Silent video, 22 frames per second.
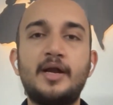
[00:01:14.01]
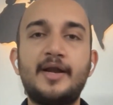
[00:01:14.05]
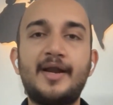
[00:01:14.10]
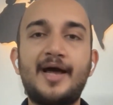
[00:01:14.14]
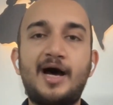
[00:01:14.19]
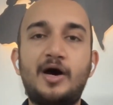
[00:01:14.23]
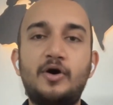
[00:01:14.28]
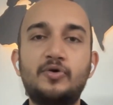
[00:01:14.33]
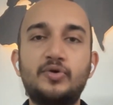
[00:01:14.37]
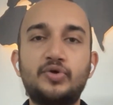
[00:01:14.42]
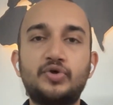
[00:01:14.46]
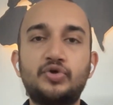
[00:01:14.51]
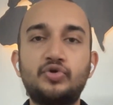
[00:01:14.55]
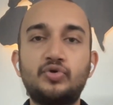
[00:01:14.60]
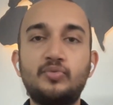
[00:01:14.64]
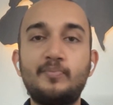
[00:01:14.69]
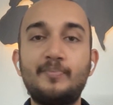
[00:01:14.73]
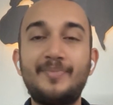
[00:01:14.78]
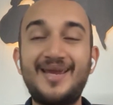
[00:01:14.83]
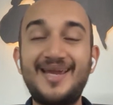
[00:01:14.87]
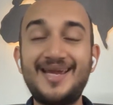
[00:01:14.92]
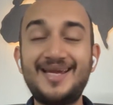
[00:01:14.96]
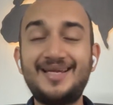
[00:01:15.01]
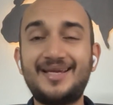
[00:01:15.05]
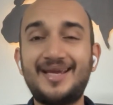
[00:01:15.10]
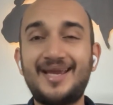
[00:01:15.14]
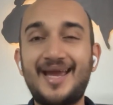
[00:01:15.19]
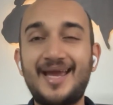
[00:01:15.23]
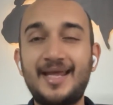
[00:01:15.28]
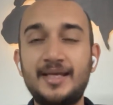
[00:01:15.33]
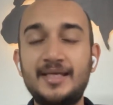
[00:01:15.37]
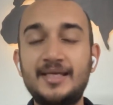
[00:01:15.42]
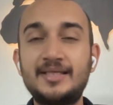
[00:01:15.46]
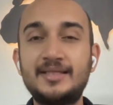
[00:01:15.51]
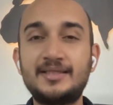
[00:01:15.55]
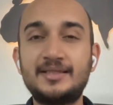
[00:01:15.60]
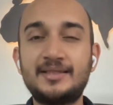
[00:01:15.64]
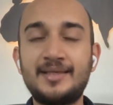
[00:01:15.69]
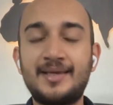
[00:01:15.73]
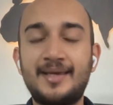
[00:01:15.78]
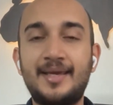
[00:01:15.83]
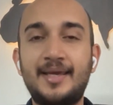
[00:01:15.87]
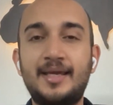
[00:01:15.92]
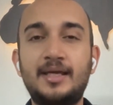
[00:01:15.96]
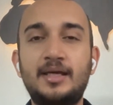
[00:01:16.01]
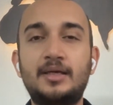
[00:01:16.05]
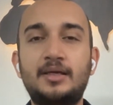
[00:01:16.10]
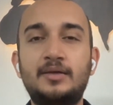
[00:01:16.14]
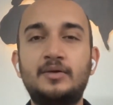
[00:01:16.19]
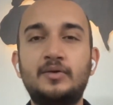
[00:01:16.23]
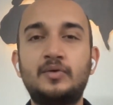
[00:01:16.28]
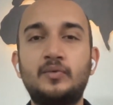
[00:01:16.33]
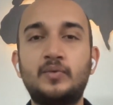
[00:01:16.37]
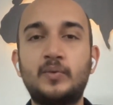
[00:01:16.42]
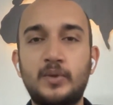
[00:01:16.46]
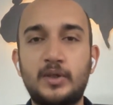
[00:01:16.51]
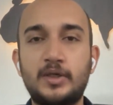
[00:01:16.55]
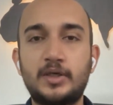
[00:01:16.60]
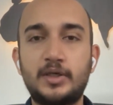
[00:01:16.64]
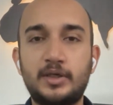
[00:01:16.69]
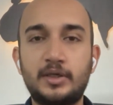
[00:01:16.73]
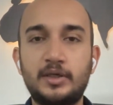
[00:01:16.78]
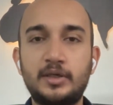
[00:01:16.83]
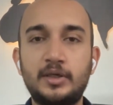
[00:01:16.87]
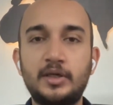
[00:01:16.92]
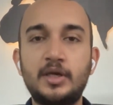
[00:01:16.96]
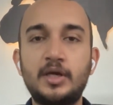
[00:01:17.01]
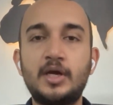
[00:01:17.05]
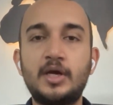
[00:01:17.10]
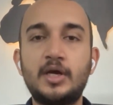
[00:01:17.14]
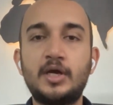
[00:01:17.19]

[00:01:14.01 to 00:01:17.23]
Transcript: Now, to make anything work,